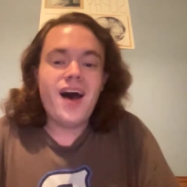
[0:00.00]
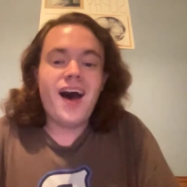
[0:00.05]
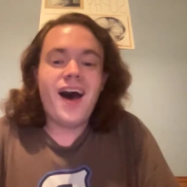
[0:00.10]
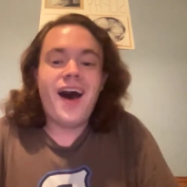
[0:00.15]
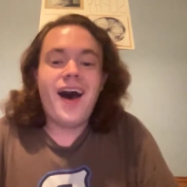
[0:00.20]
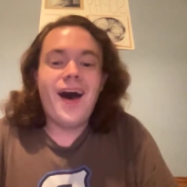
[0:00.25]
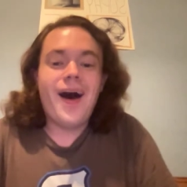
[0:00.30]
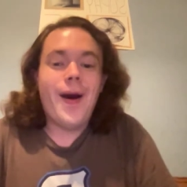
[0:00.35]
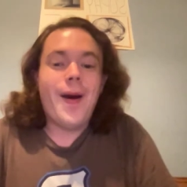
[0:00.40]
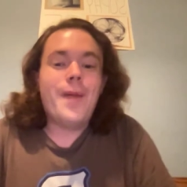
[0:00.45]

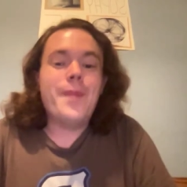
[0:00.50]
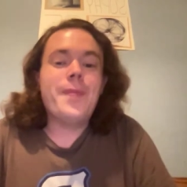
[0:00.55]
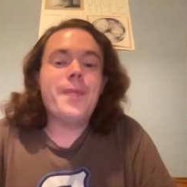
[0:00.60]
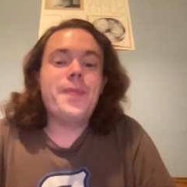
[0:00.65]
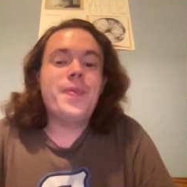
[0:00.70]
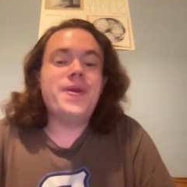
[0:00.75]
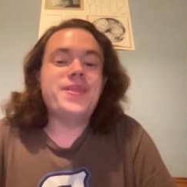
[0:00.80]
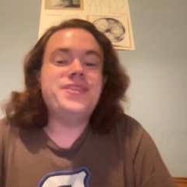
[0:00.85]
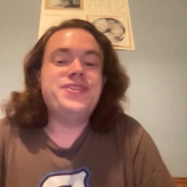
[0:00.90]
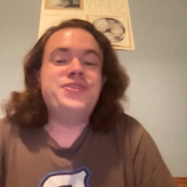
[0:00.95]

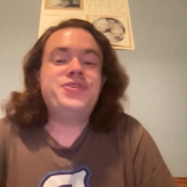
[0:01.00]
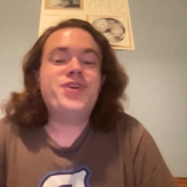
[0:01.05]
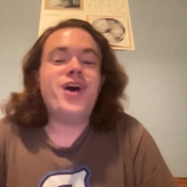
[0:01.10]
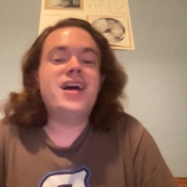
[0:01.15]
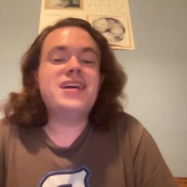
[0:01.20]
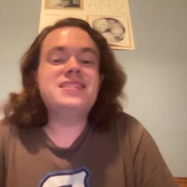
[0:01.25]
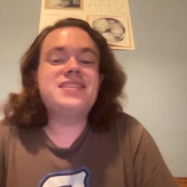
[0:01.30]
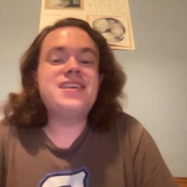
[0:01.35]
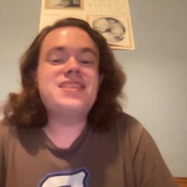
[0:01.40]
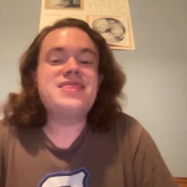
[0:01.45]
But
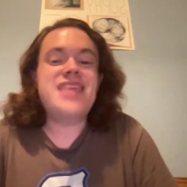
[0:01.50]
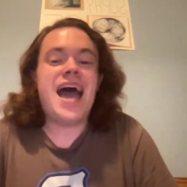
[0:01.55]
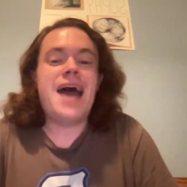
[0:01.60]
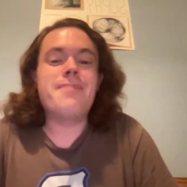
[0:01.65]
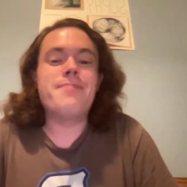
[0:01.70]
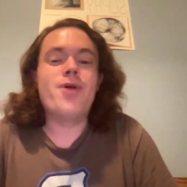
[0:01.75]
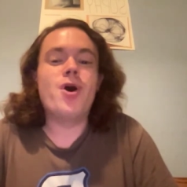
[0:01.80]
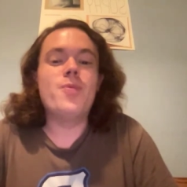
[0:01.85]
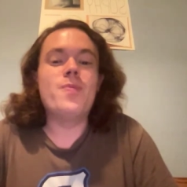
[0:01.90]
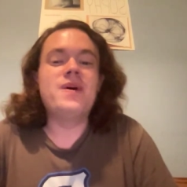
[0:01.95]
just at
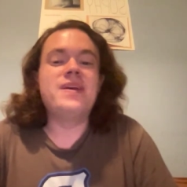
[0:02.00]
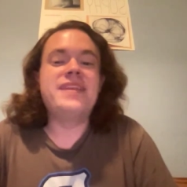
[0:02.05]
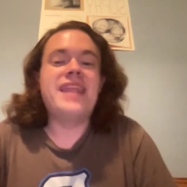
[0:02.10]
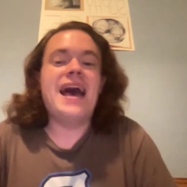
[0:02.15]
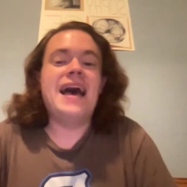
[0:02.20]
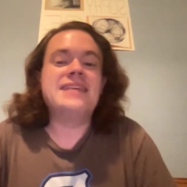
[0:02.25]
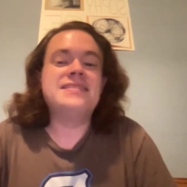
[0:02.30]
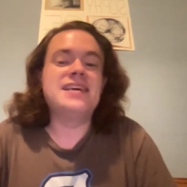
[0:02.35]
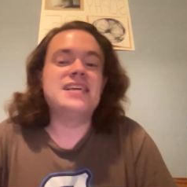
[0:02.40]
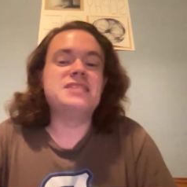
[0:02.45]
that moment,
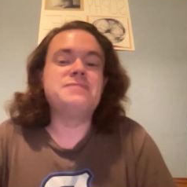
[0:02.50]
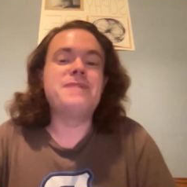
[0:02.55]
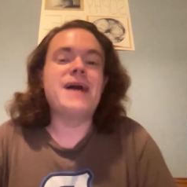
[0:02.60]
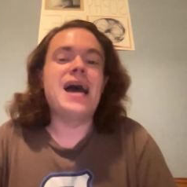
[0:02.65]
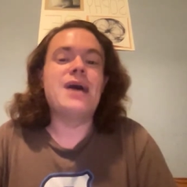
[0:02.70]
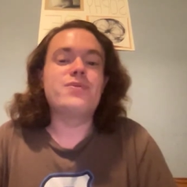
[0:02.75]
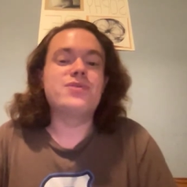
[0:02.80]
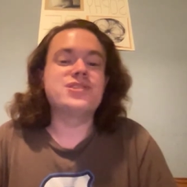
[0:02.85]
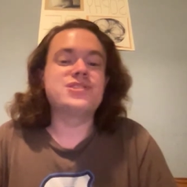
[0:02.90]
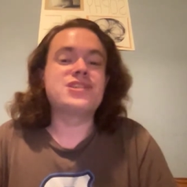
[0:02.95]
Nasseh's
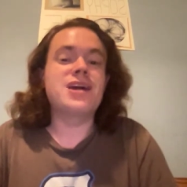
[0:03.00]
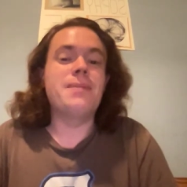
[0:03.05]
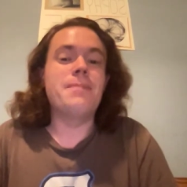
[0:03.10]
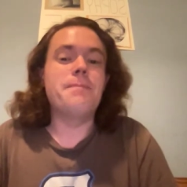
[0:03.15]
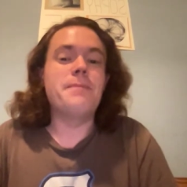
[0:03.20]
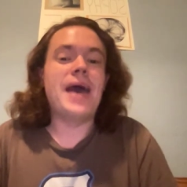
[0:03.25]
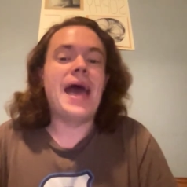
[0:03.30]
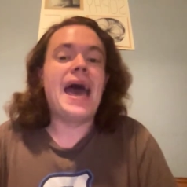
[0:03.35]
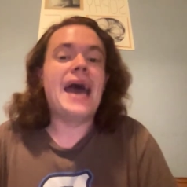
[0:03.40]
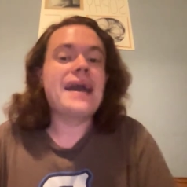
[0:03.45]
powers
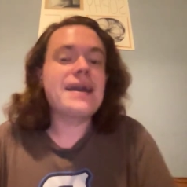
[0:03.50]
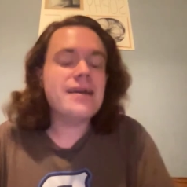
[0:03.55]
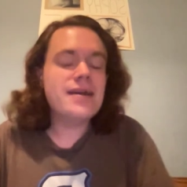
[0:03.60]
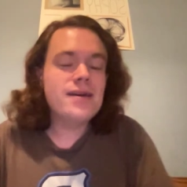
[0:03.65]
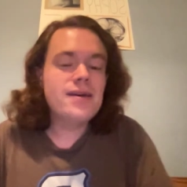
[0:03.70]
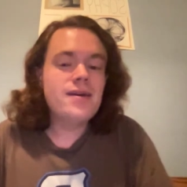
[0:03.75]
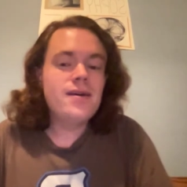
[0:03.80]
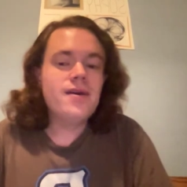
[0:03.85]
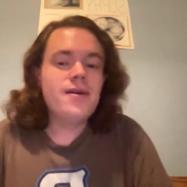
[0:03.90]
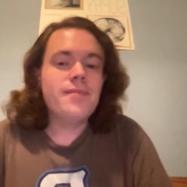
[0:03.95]
come back.
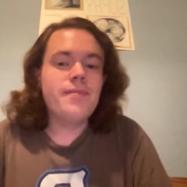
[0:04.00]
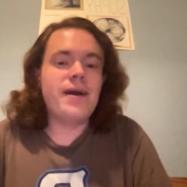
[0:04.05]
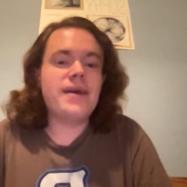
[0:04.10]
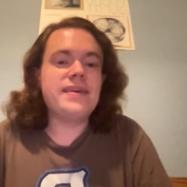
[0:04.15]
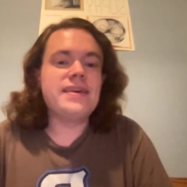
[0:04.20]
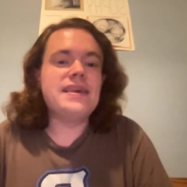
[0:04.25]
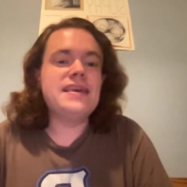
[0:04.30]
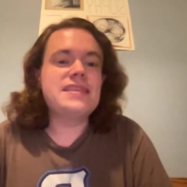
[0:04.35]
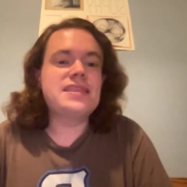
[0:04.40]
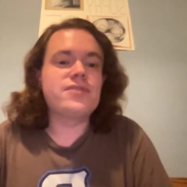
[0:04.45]
My
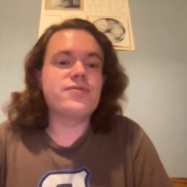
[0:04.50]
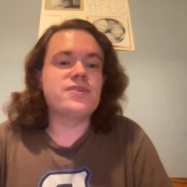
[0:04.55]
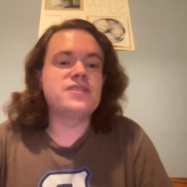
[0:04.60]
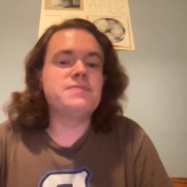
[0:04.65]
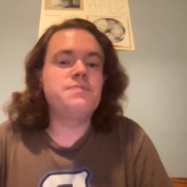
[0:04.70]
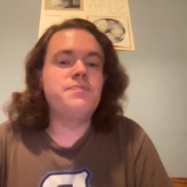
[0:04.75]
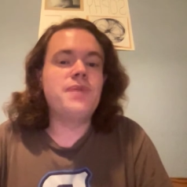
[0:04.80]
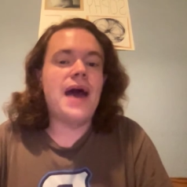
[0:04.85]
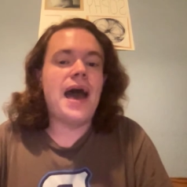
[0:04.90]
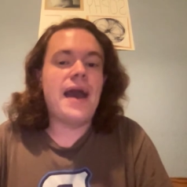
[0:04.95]
ether
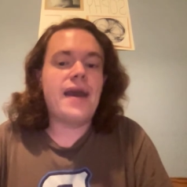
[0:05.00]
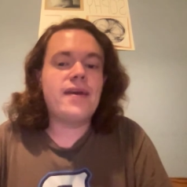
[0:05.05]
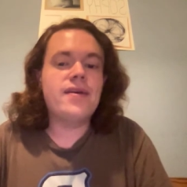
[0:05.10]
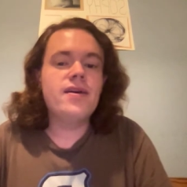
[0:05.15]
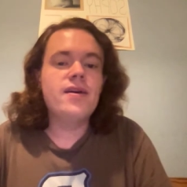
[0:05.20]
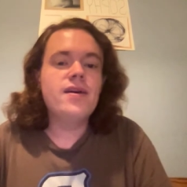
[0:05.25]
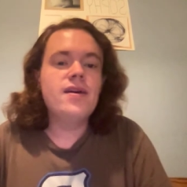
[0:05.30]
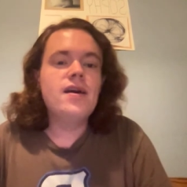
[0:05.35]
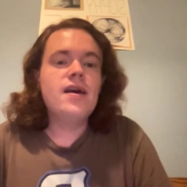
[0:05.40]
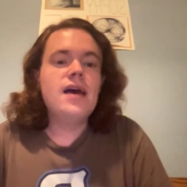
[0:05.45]
is
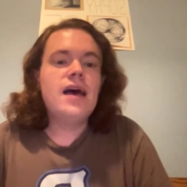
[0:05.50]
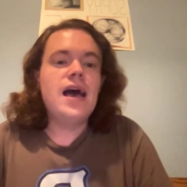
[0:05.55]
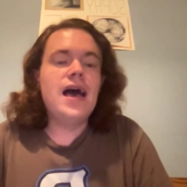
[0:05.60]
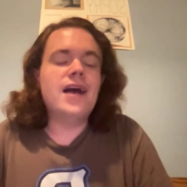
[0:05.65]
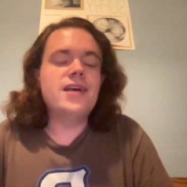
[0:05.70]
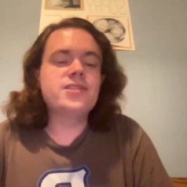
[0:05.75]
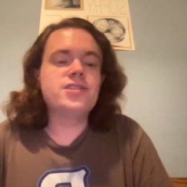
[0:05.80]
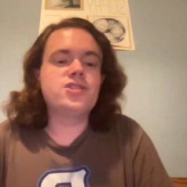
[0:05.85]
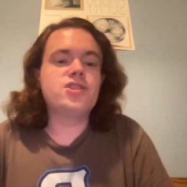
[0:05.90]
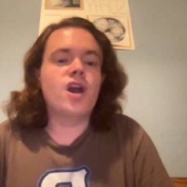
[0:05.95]
back.
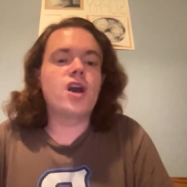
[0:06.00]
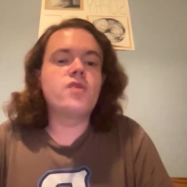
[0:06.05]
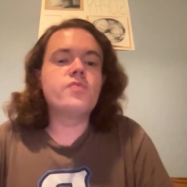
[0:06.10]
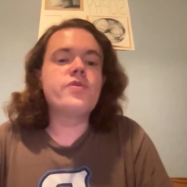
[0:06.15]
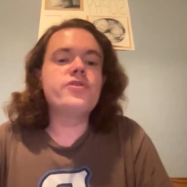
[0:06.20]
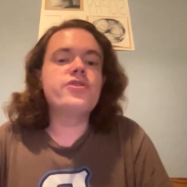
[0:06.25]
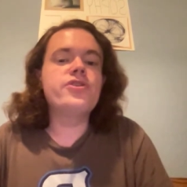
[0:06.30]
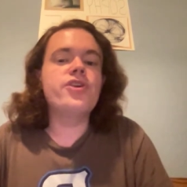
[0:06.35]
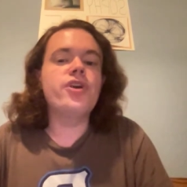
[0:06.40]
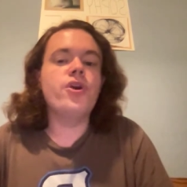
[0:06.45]
I'll start
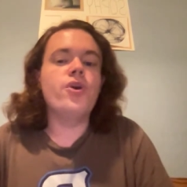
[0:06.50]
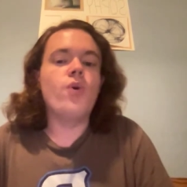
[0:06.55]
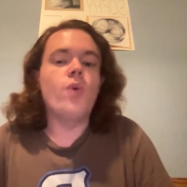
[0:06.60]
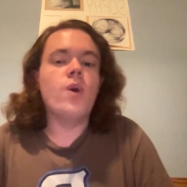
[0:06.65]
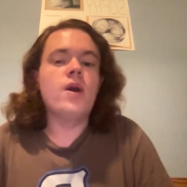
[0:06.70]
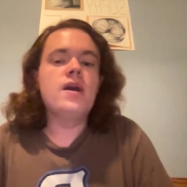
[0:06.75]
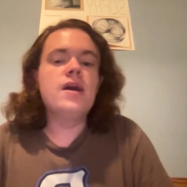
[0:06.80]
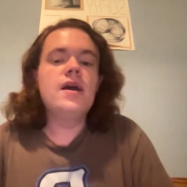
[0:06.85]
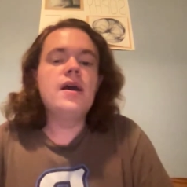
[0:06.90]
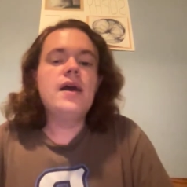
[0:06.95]
with
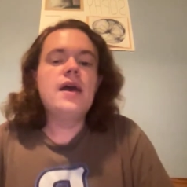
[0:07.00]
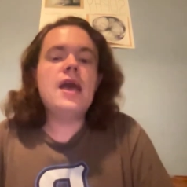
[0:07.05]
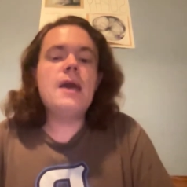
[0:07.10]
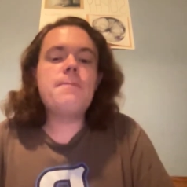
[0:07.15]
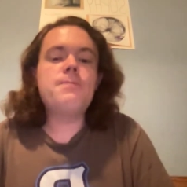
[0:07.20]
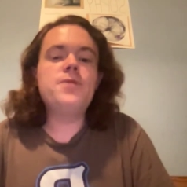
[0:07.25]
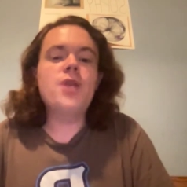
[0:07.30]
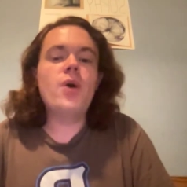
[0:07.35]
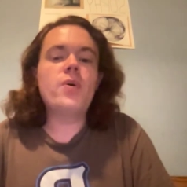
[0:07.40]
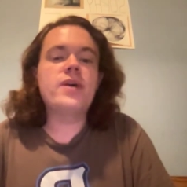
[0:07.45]
you.
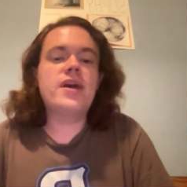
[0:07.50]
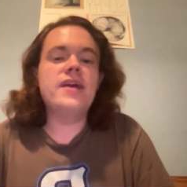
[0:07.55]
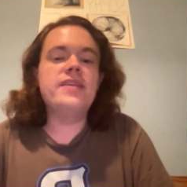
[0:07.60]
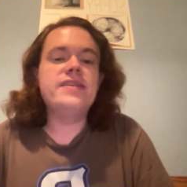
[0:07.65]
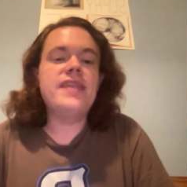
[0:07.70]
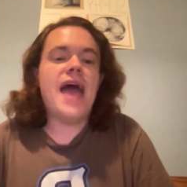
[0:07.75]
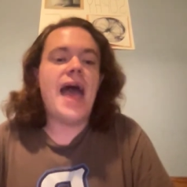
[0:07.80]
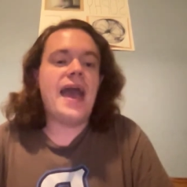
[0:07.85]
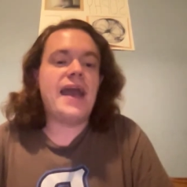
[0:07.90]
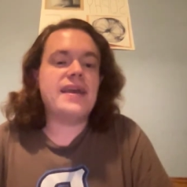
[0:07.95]

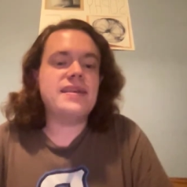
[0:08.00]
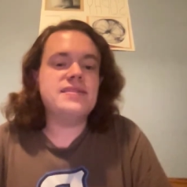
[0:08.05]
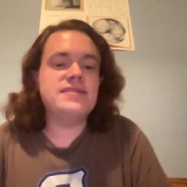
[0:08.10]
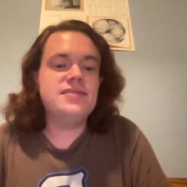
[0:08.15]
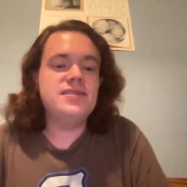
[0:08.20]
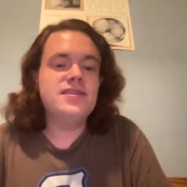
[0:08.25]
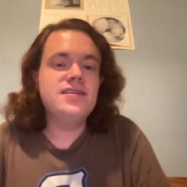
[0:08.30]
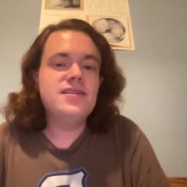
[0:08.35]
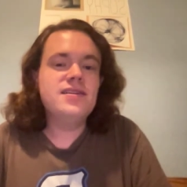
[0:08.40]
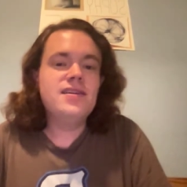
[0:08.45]

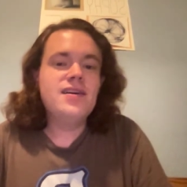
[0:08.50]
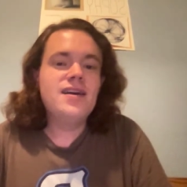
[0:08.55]
Hypno-connect.